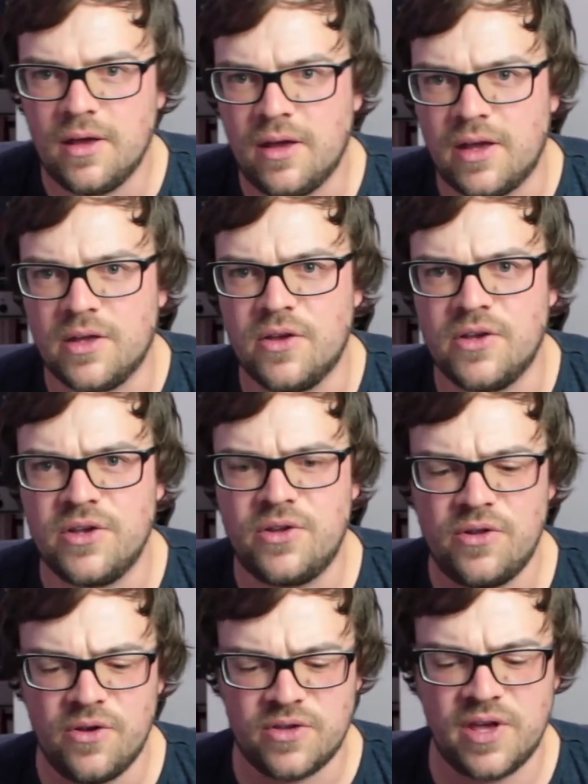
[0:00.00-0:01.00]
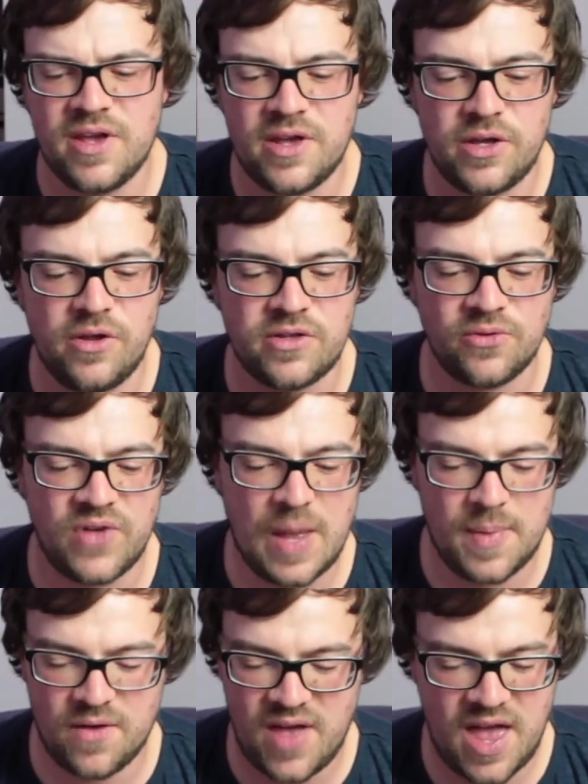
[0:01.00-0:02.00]
you lose a fair
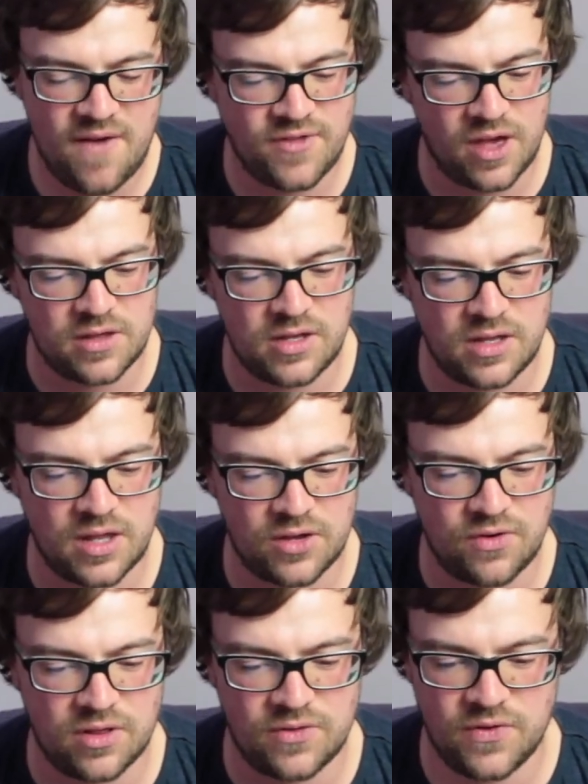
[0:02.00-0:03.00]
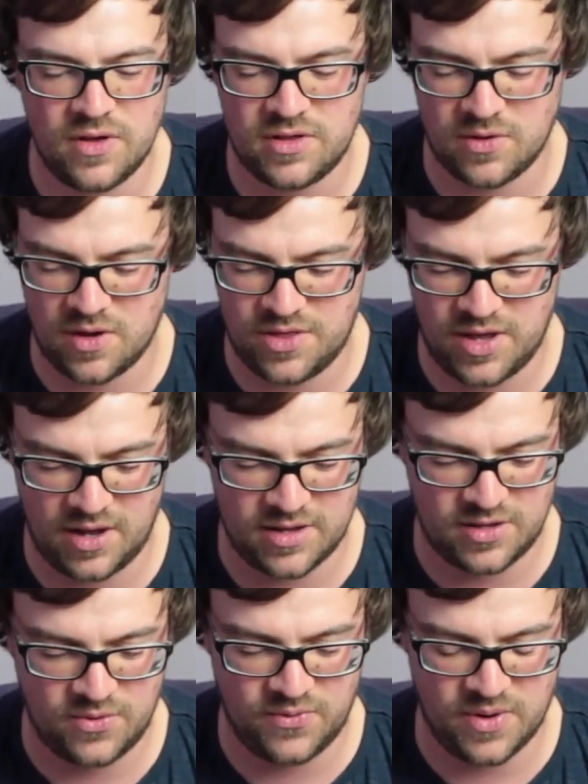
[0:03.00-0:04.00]
bit of heft actually in that transfer. So I think
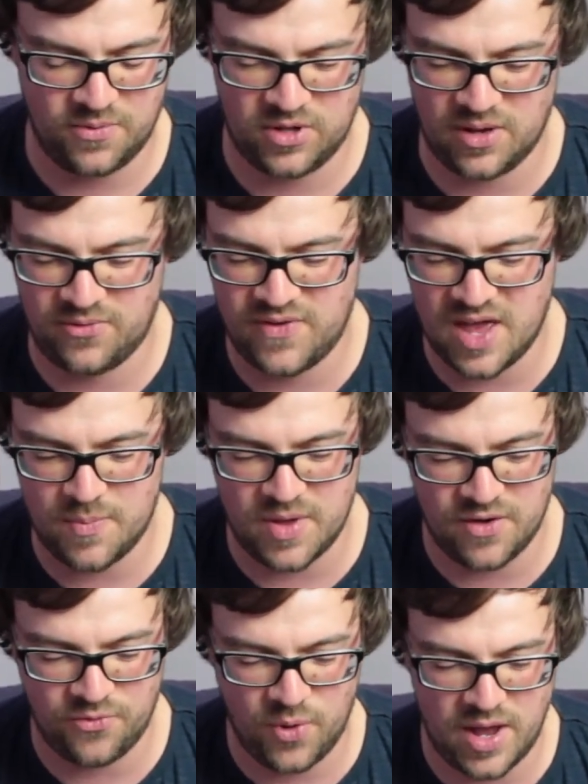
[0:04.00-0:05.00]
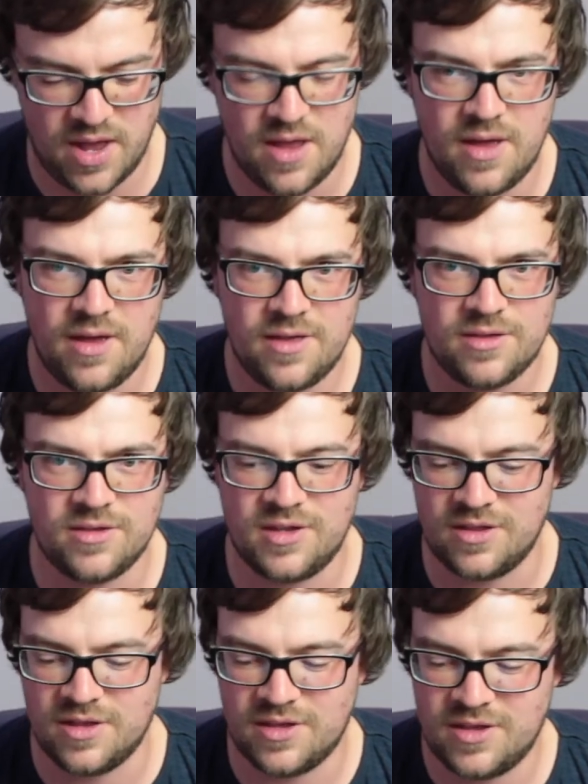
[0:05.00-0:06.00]
there's probably a fair bit of weight just
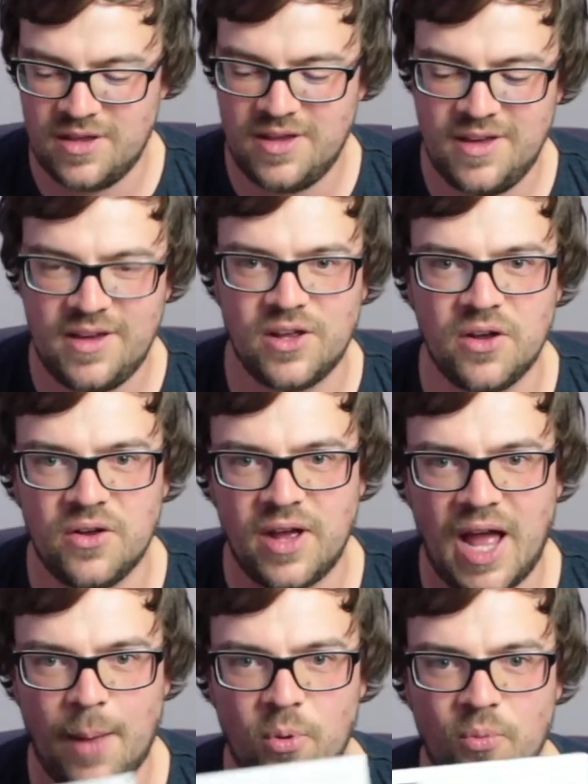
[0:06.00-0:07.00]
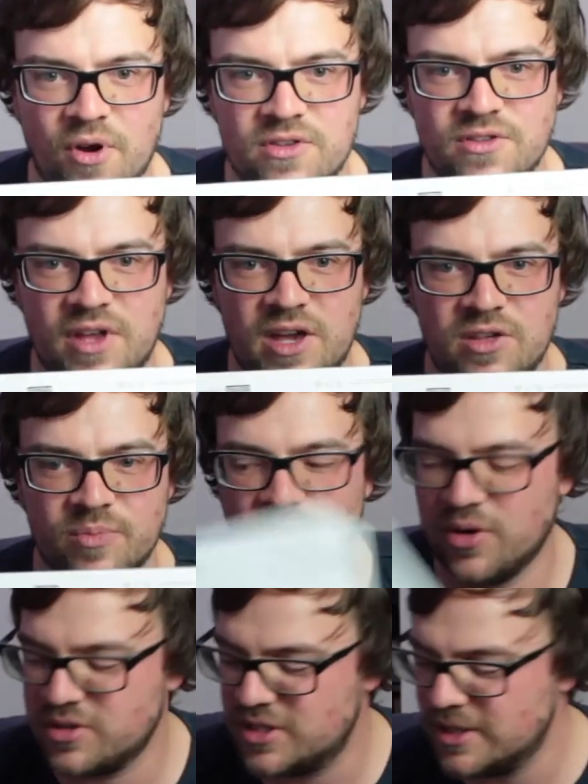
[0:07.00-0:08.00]
in this Apple presentation
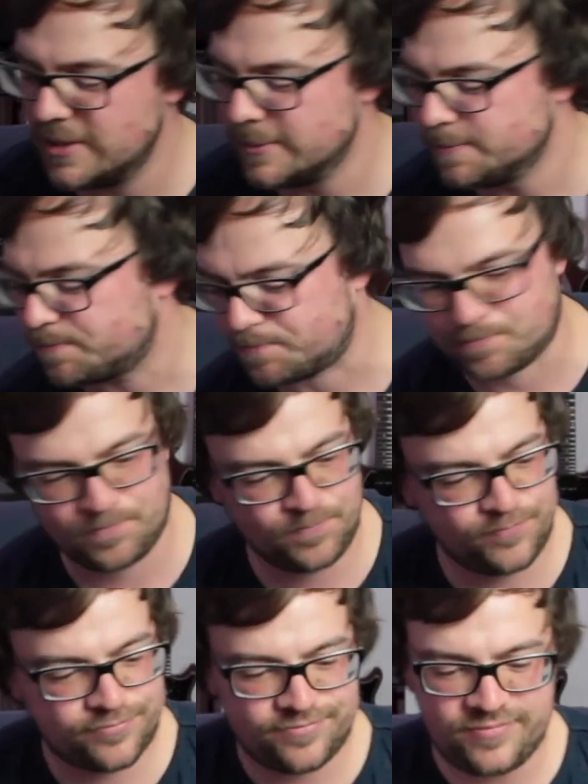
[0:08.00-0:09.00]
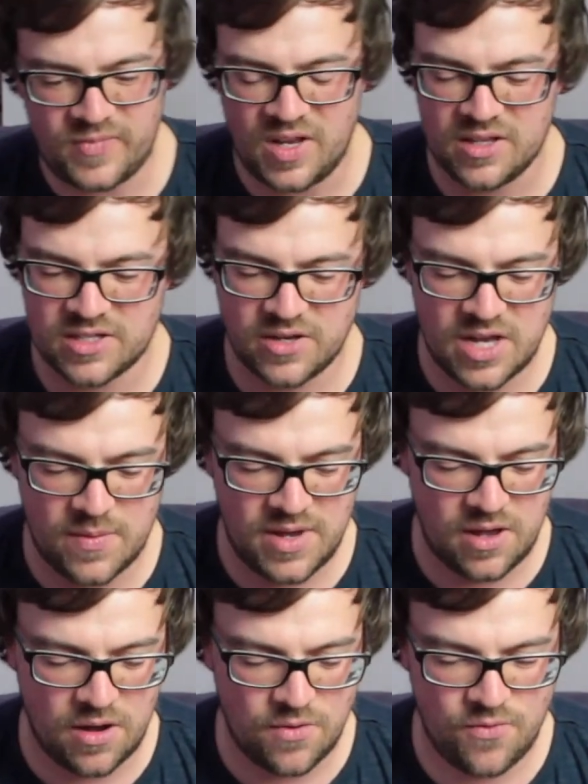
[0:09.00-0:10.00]
box. So here we
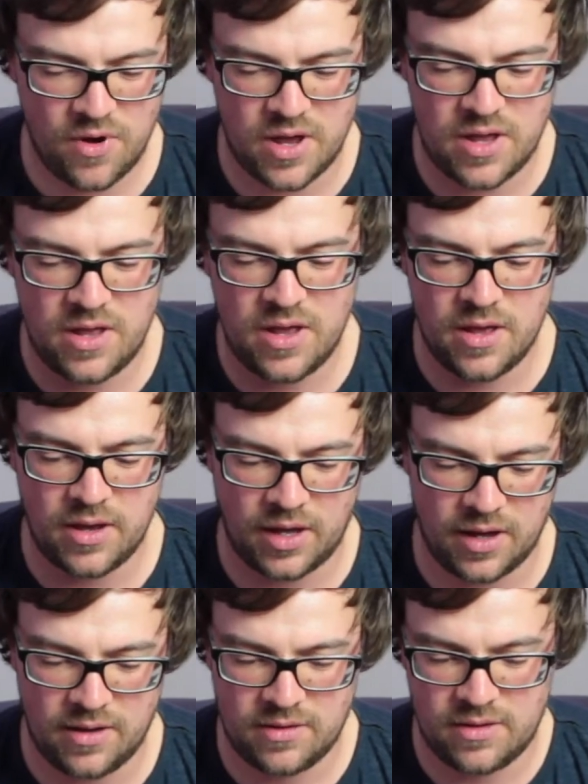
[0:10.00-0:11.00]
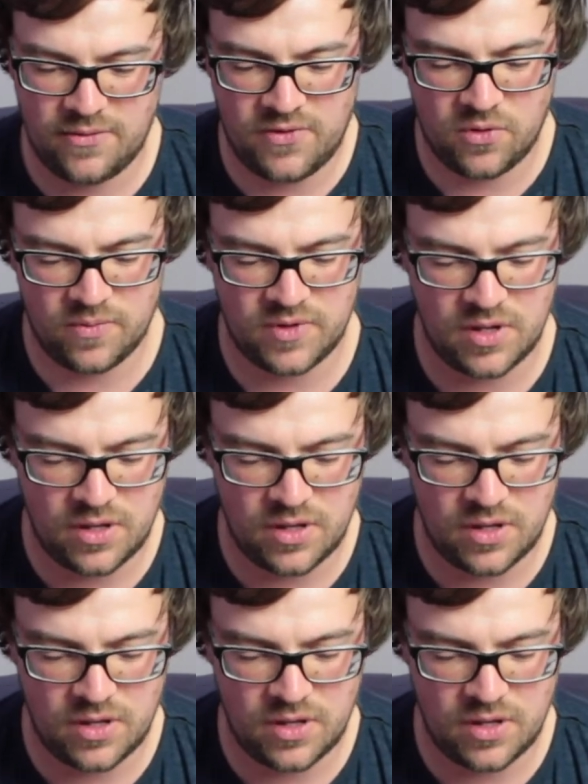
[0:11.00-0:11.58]
go. Right. Okay, the film's here.